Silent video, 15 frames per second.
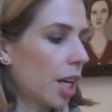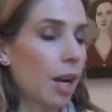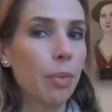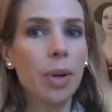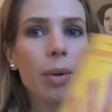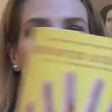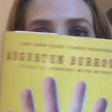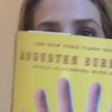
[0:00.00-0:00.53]
I
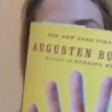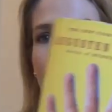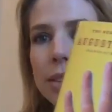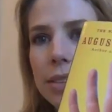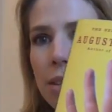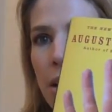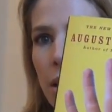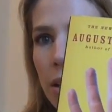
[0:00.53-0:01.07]
reread
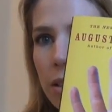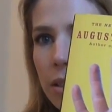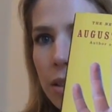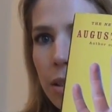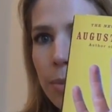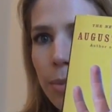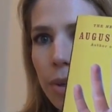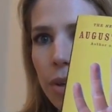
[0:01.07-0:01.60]
it,
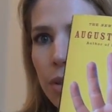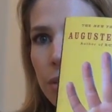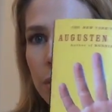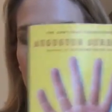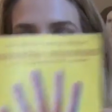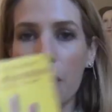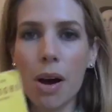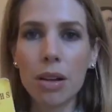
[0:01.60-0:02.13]
Augustin
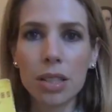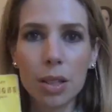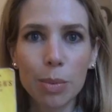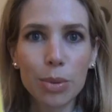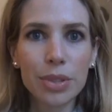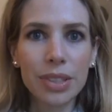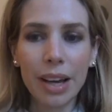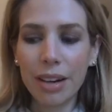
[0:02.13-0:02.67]
Burroughs'
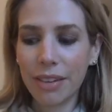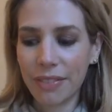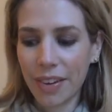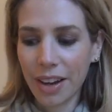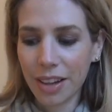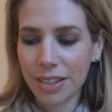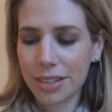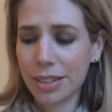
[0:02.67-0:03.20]
Possible Side
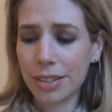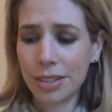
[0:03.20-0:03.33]
Effects.